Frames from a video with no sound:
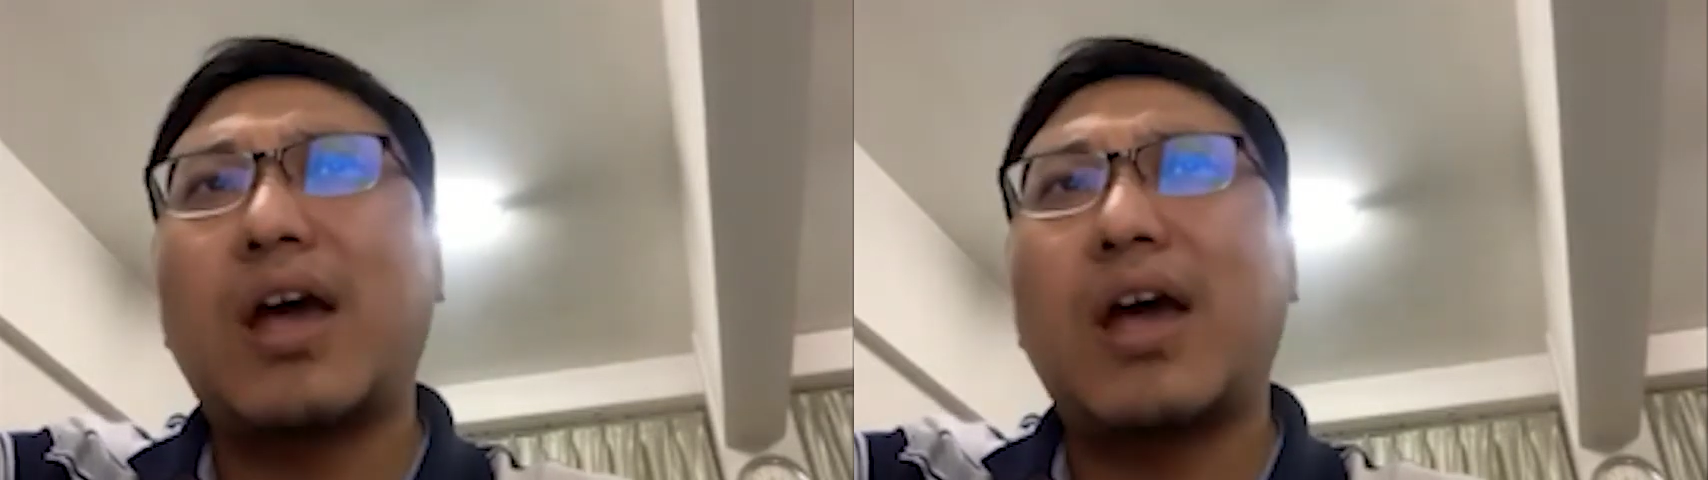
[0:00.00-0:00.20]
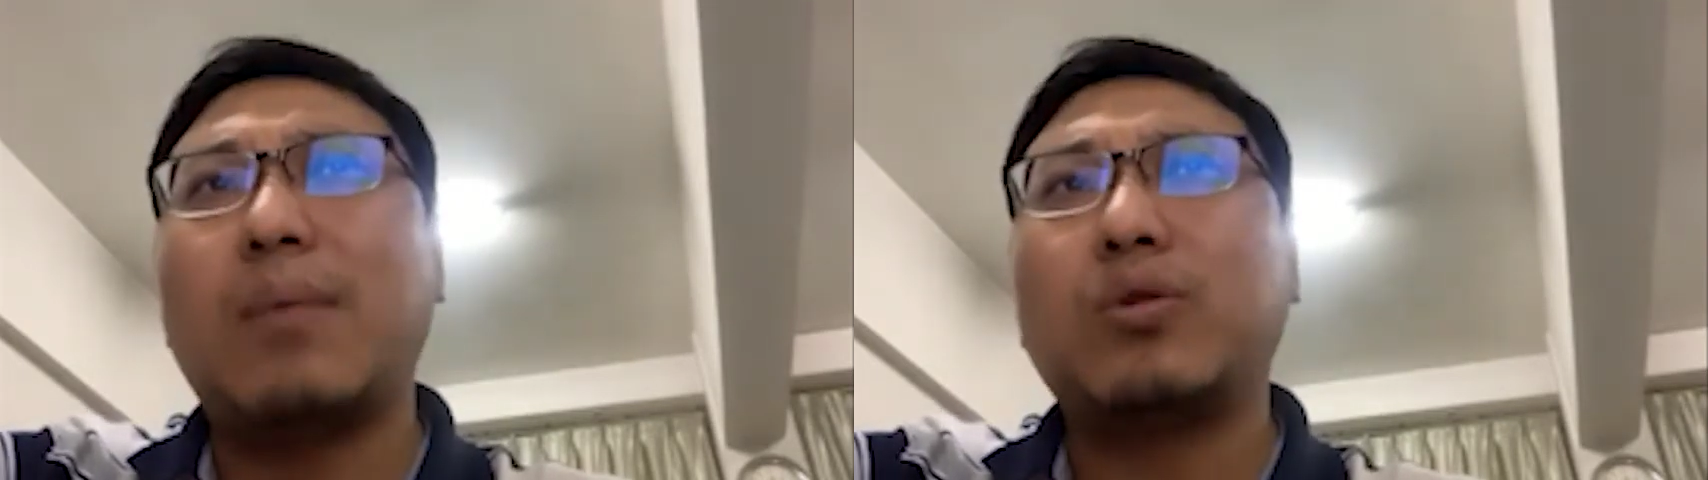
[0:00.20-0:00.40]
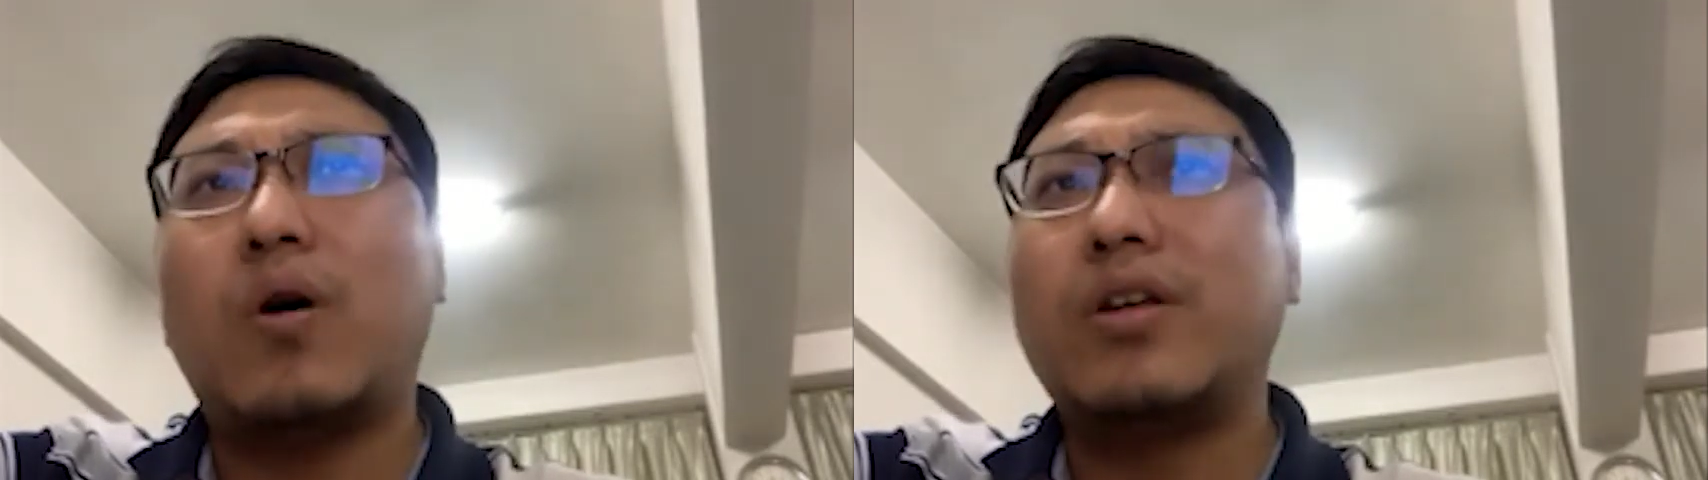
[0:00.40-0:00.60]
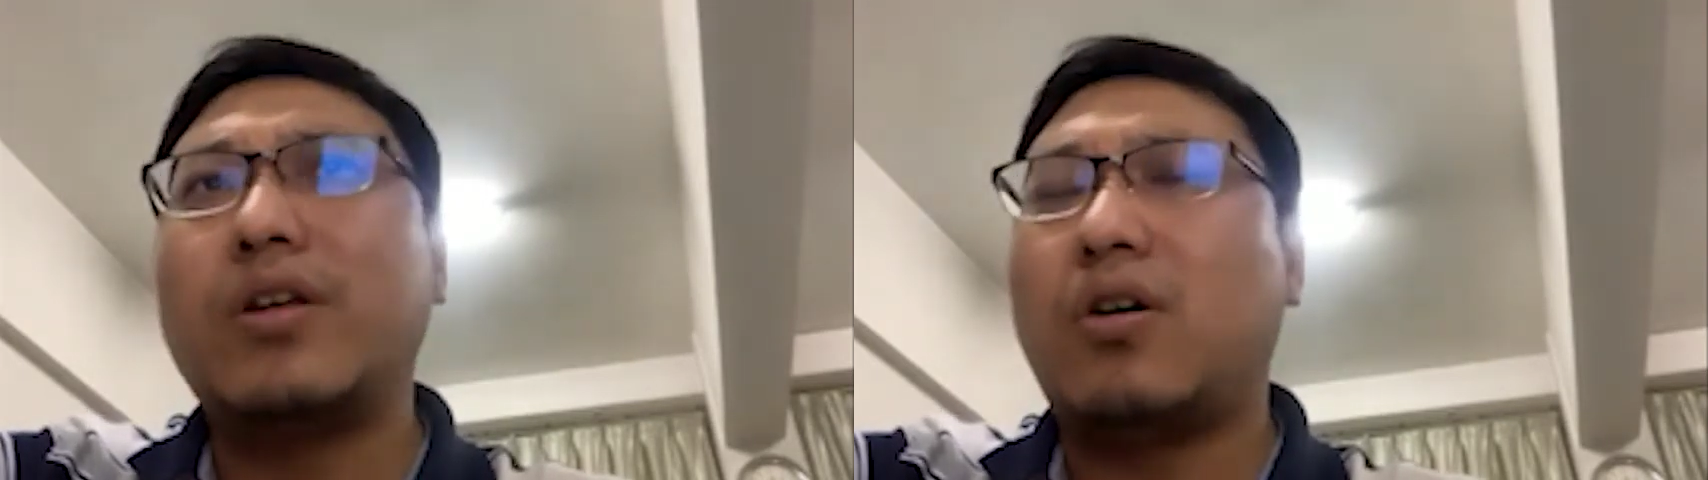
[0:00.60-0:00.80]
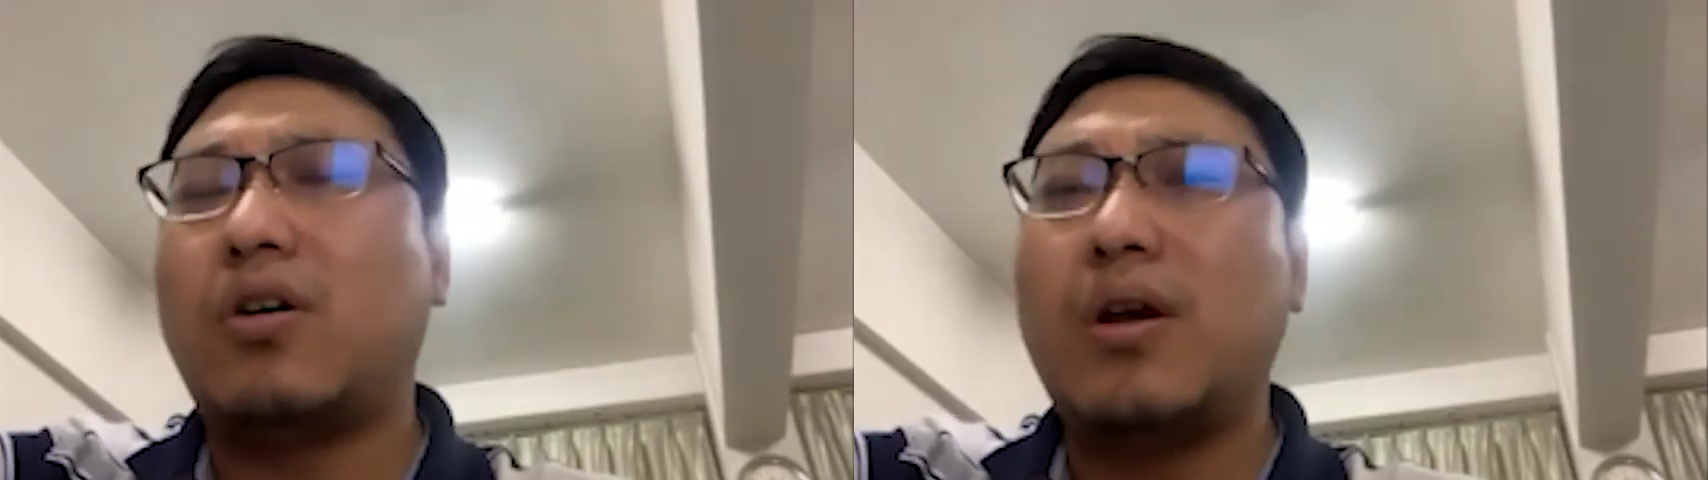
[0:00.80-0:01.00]

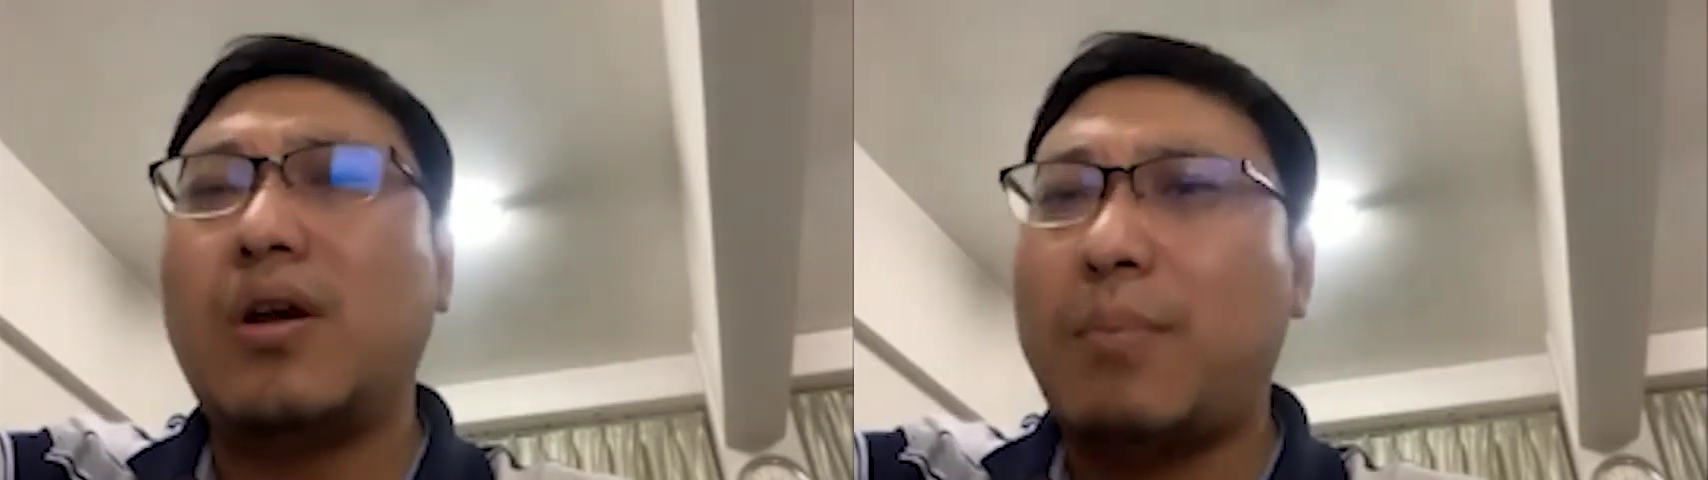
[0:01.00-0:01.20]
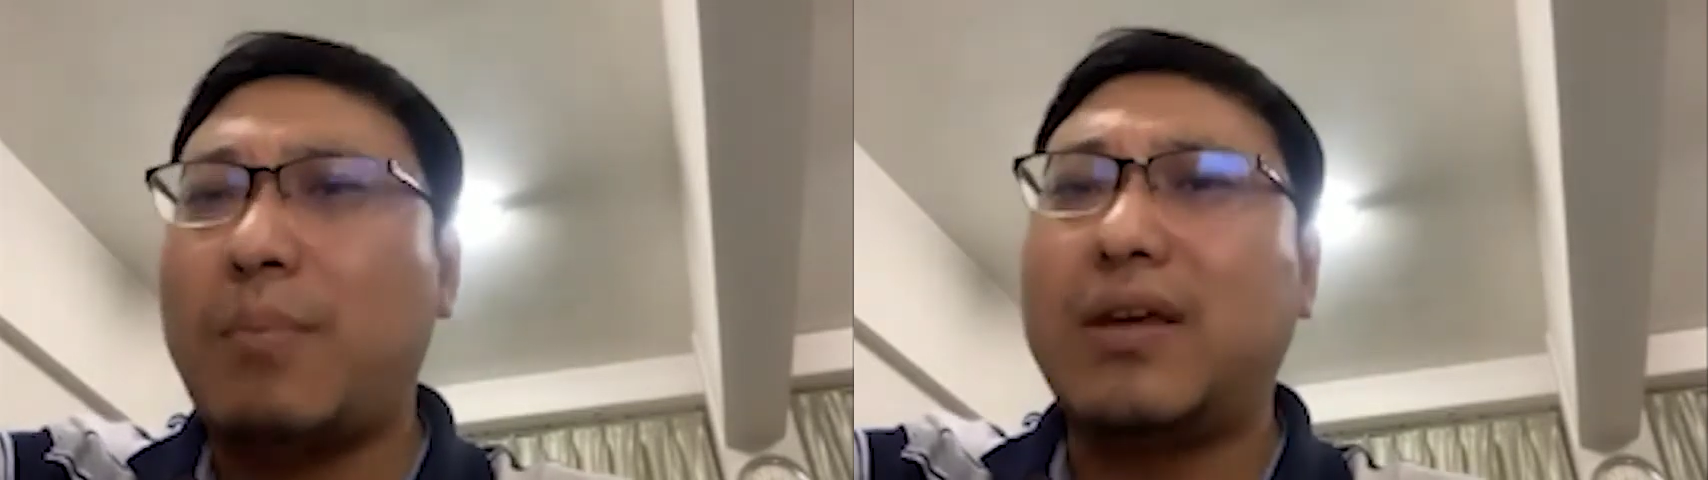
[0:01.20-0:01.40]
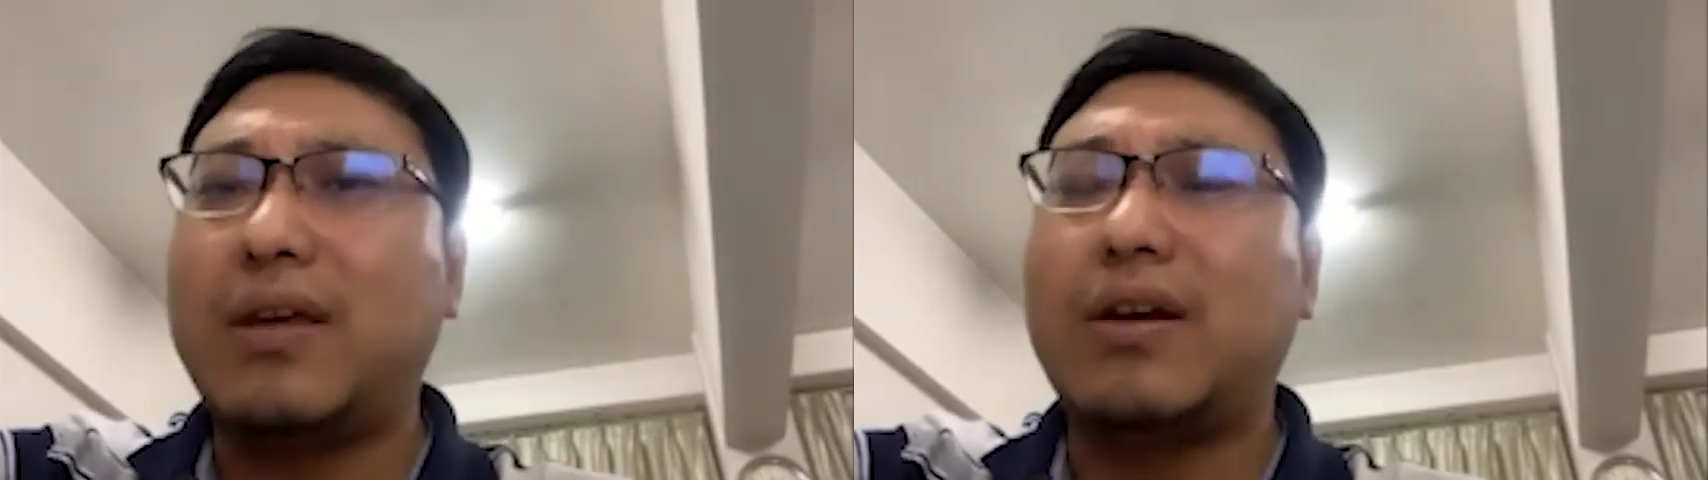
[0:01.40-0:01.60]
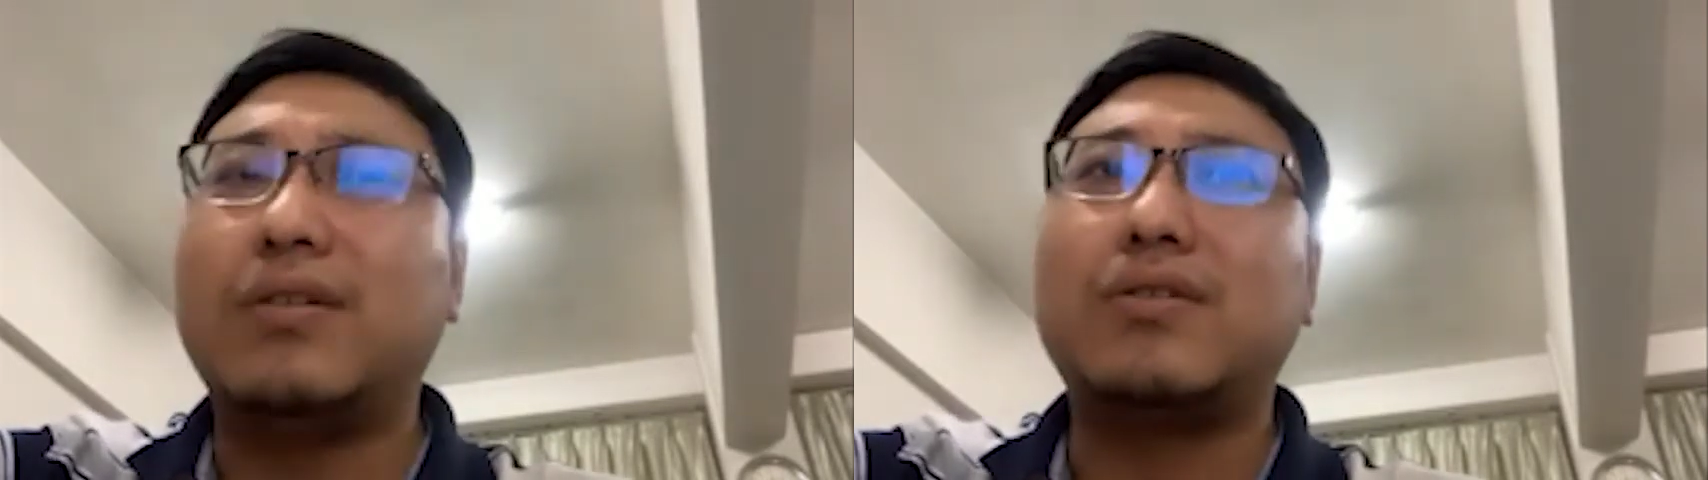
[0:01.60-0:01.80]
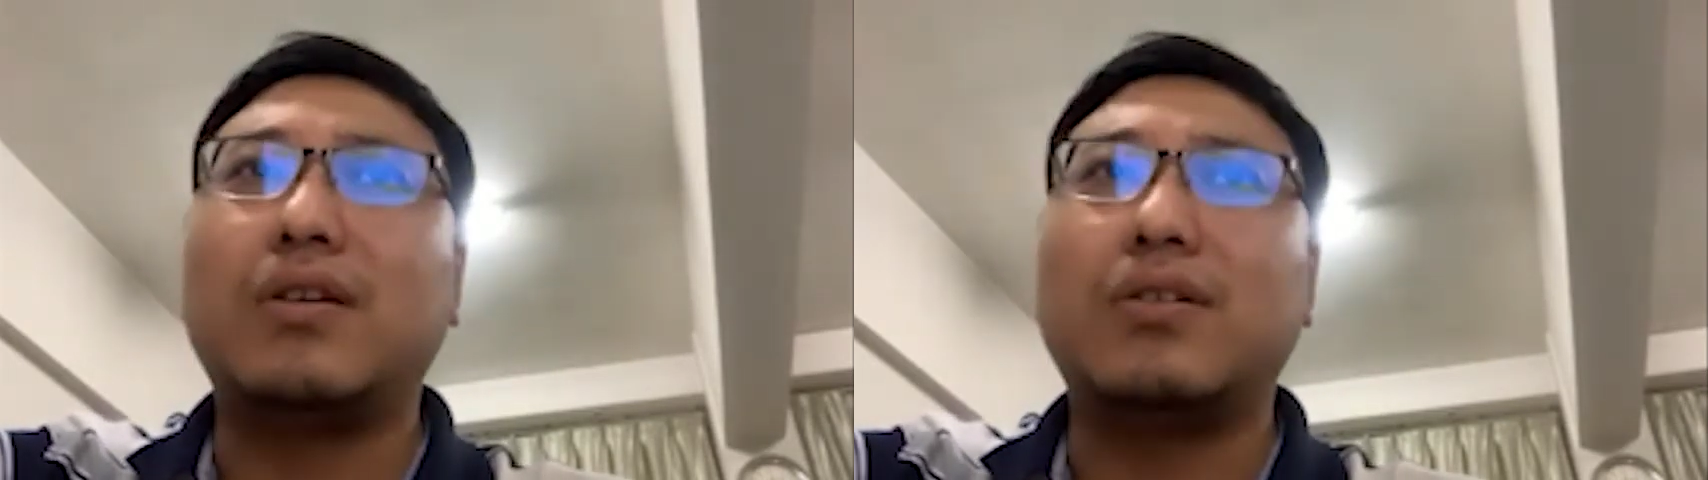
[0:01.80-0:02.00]
hematological
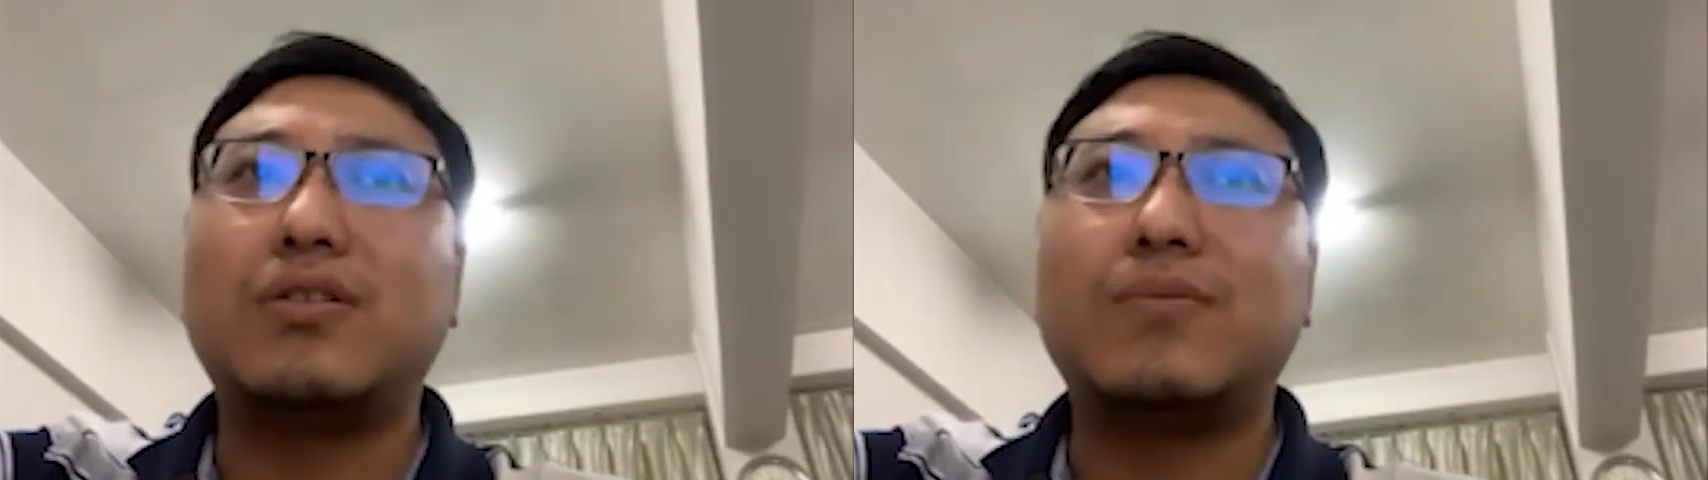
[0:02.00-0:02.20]
malignancies.